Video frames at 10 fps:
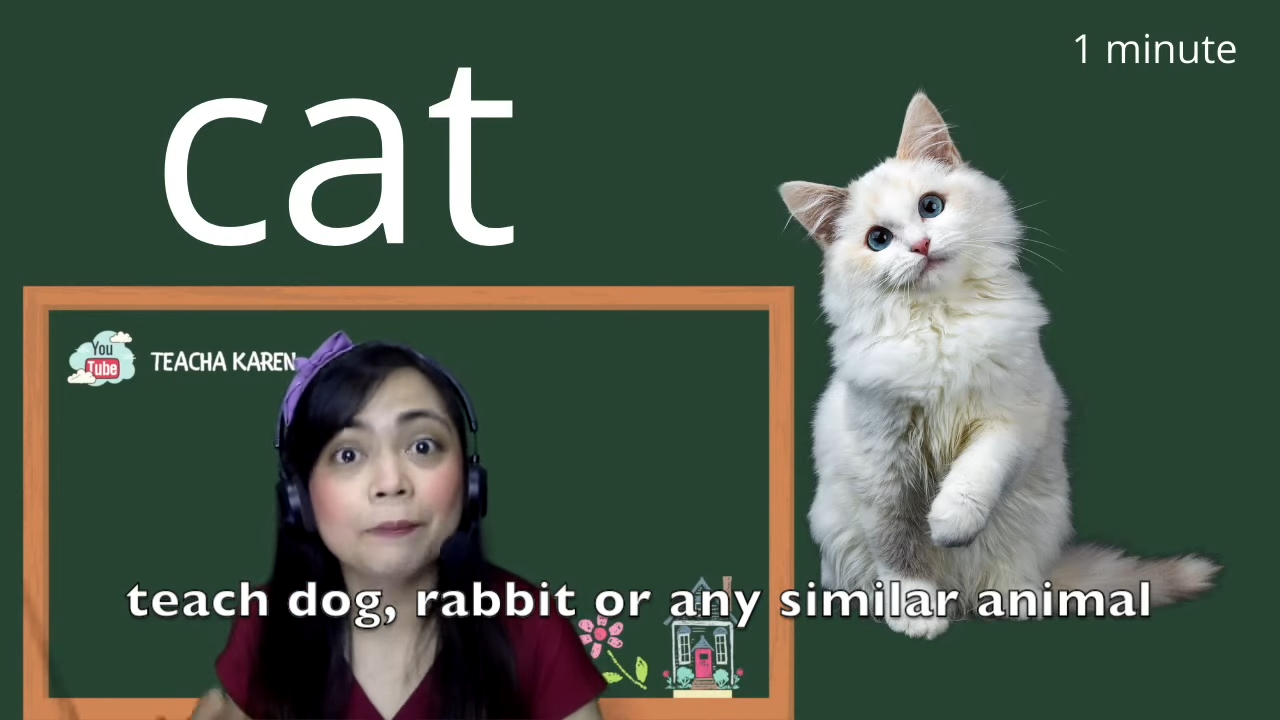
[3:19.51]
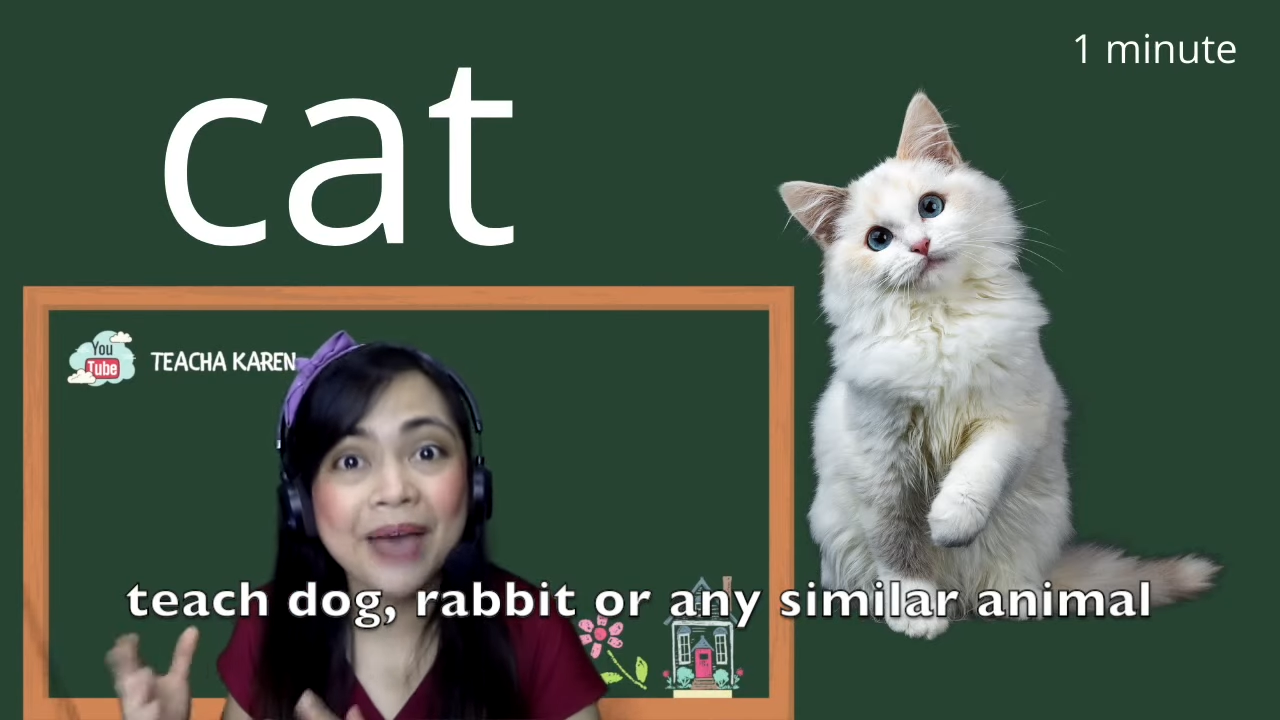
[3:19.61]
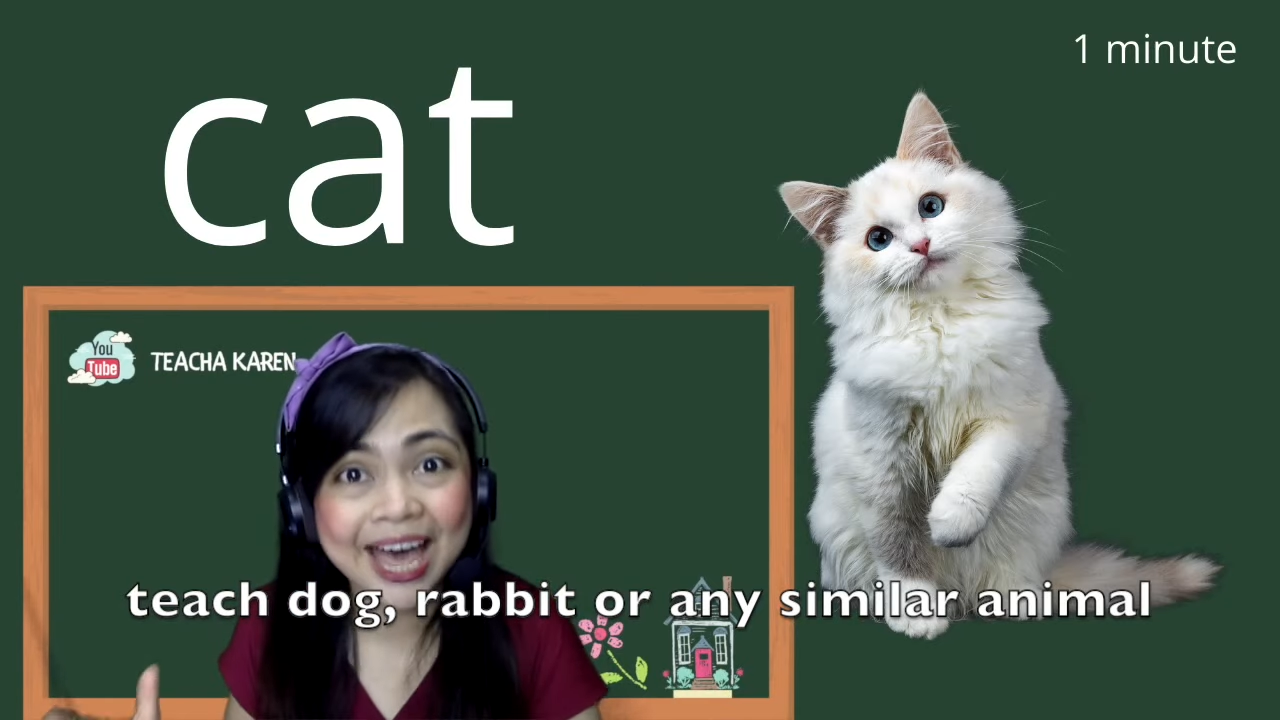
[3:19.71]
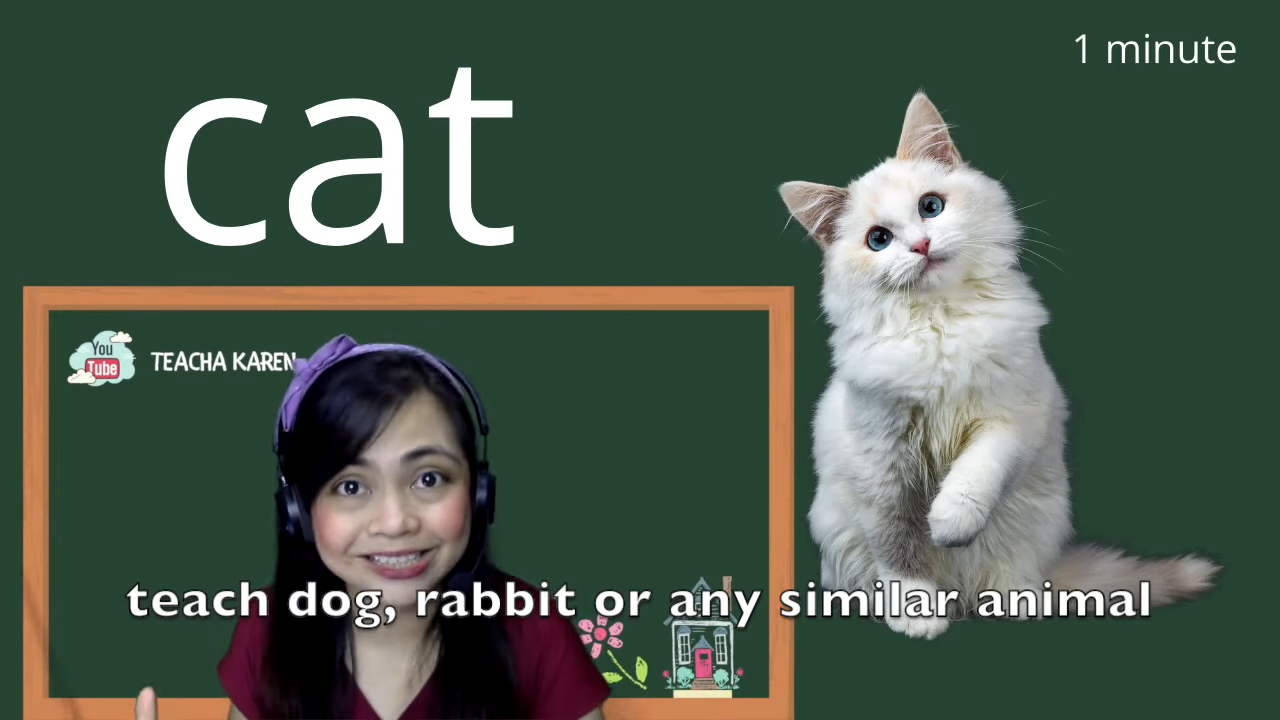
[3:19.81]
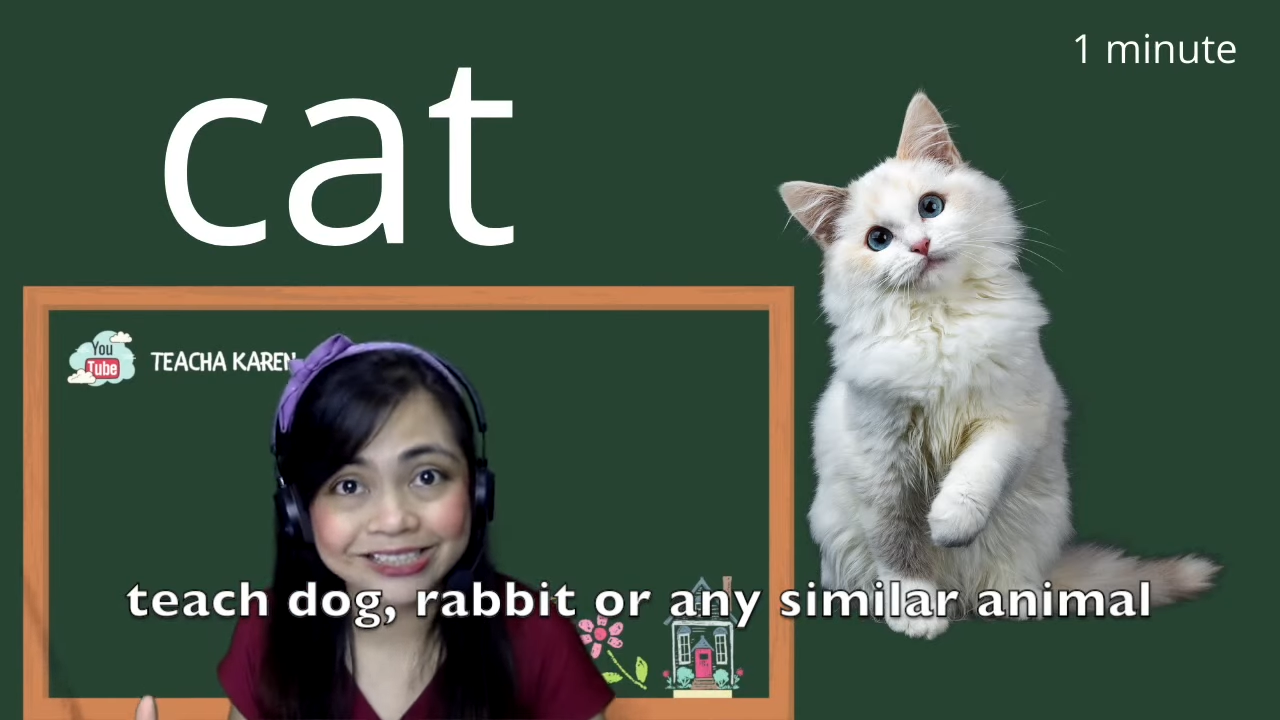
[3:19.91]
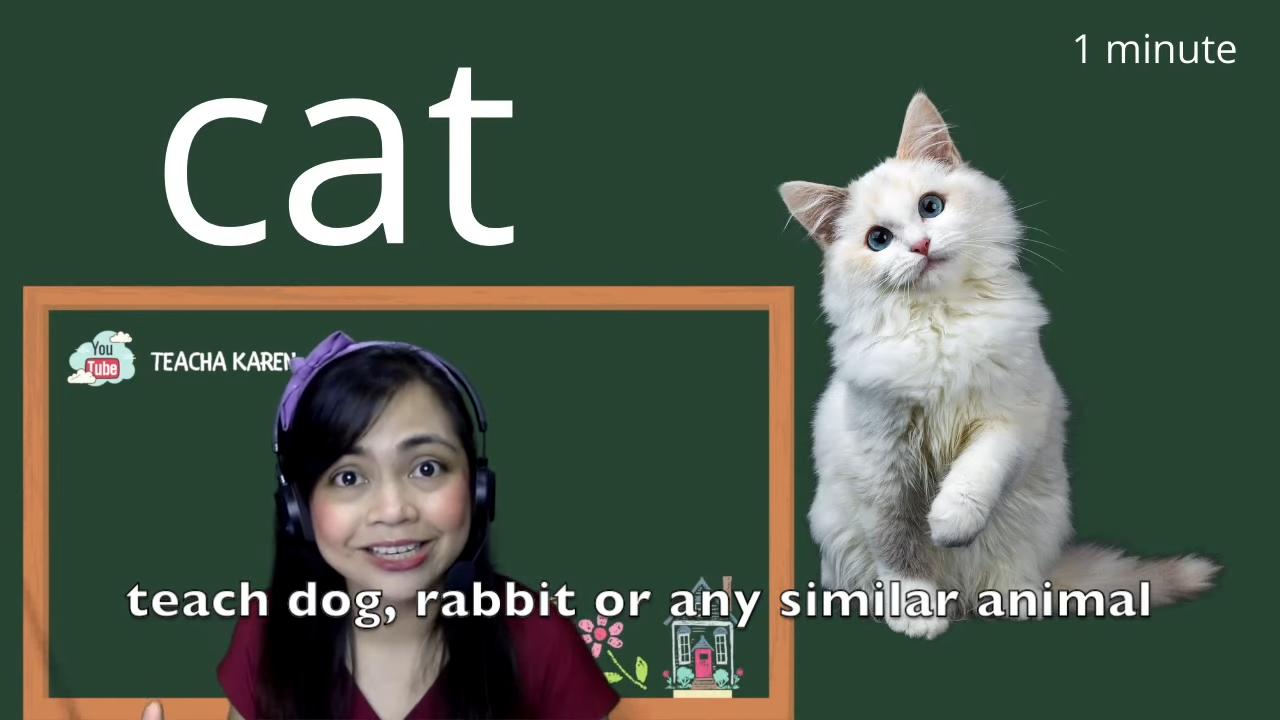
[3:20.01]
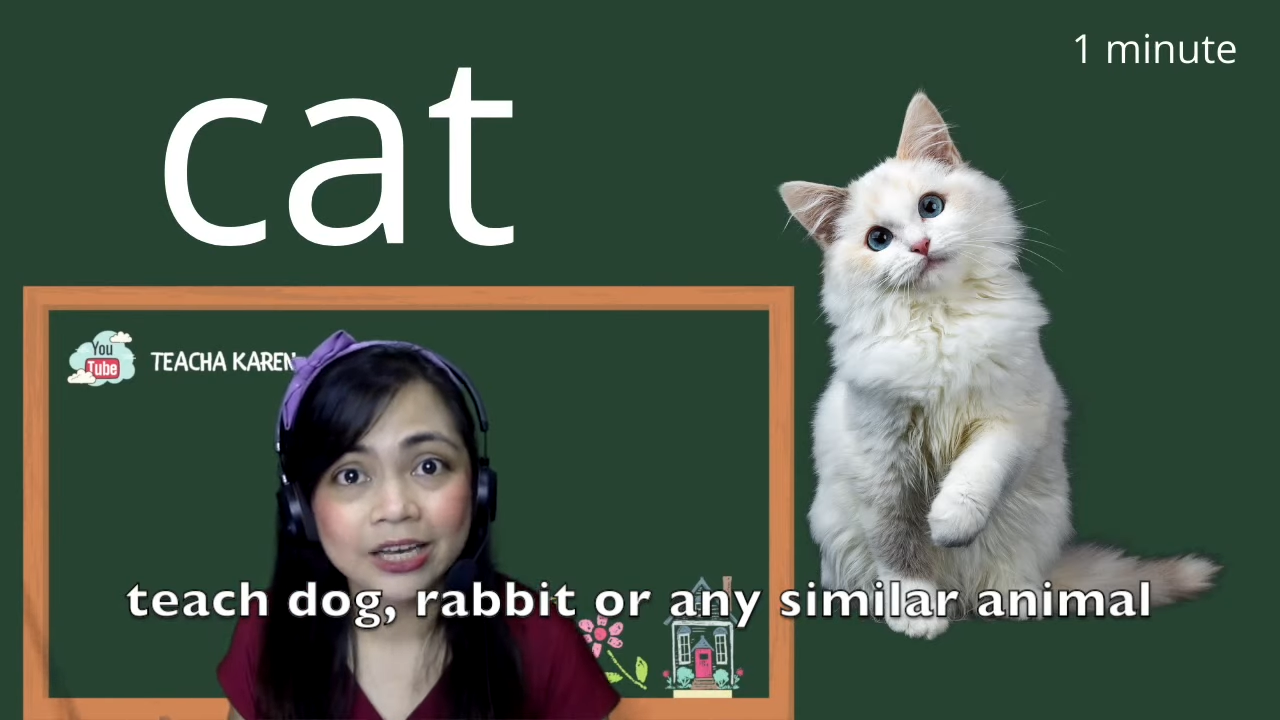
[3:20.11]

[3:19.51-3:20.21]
a pet.